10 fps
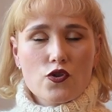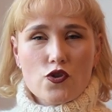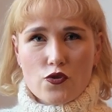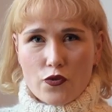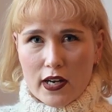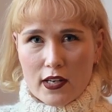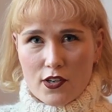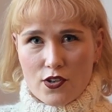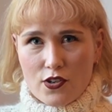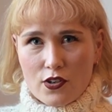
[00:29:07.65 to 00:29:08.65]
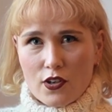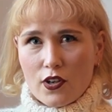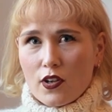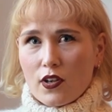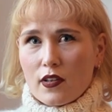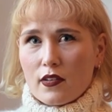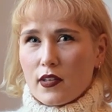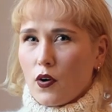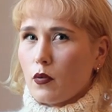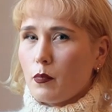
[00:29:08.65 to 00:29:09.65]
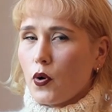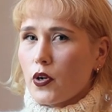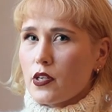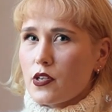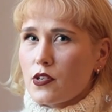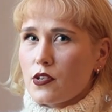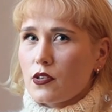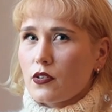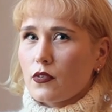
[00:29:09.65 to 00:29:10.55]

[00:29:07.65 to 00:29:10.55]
strange. The whole point